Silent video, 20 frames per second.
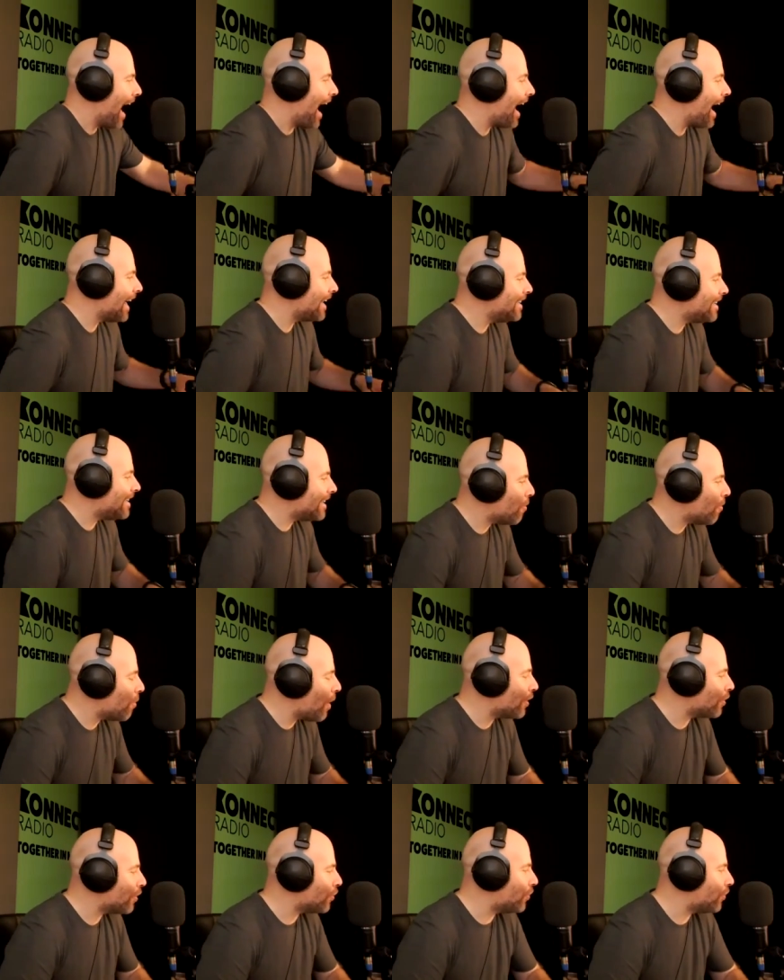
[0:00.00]
And
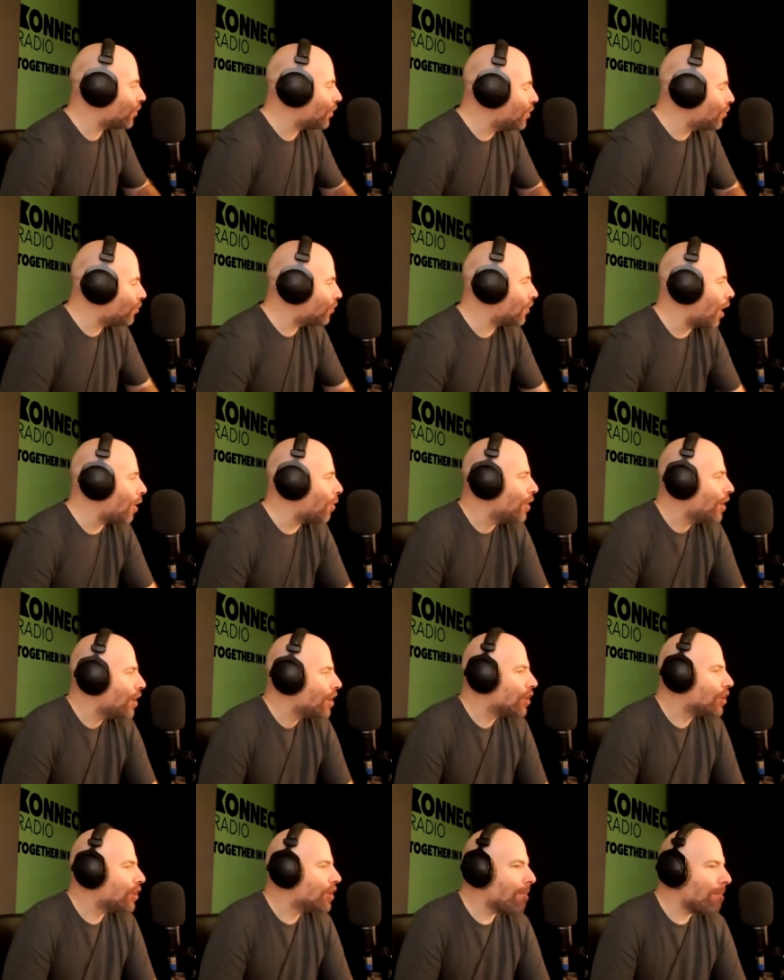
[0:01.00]
well, so
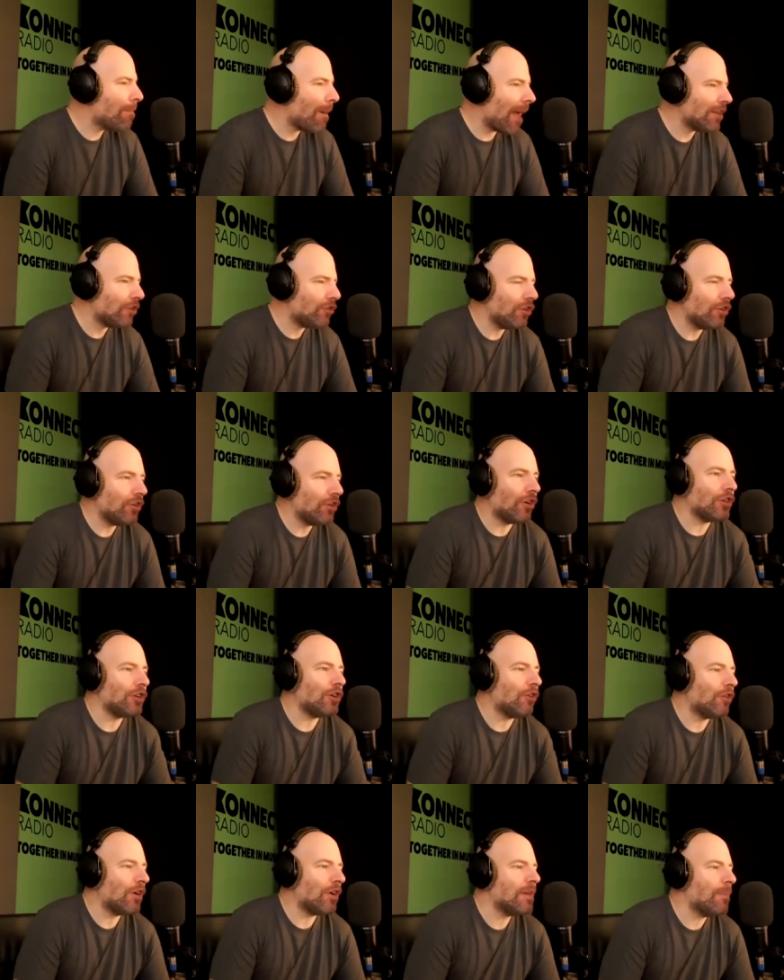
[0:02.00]
you mentioned on
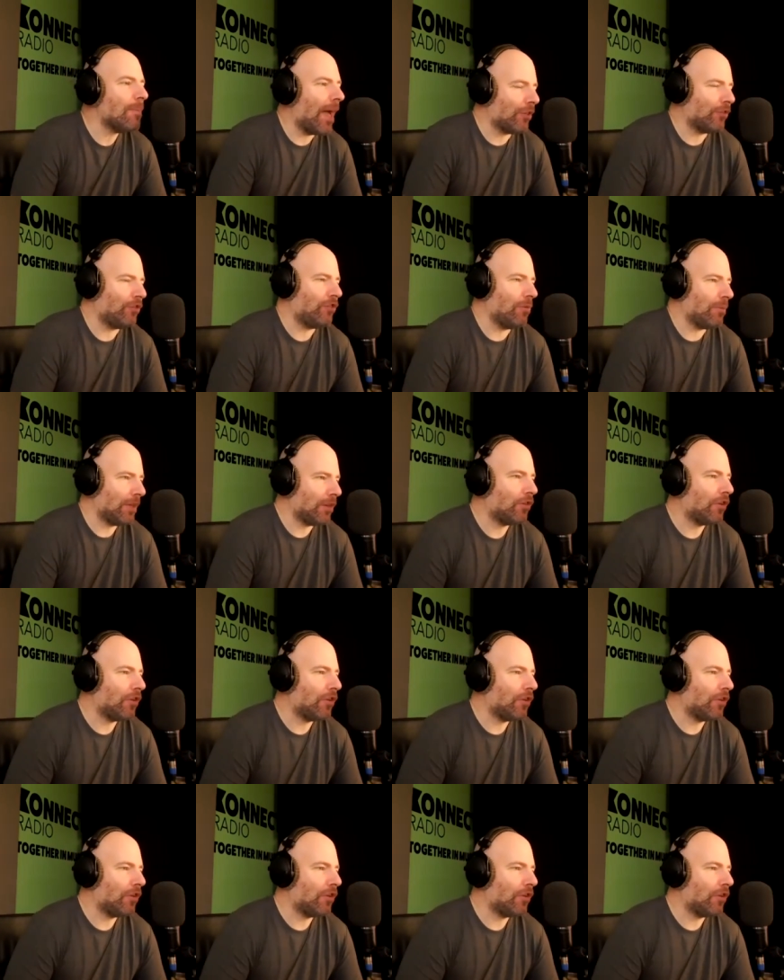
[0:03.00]
your email to me.